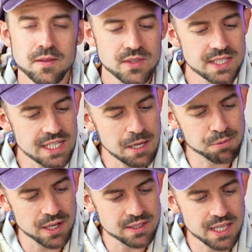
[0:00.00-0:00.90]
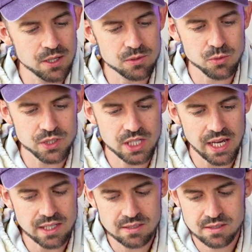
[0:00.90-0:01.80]
The Dbrand Killswitch
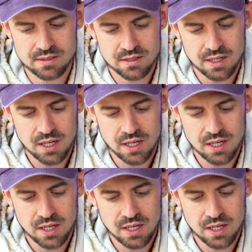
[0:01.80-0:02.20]
case.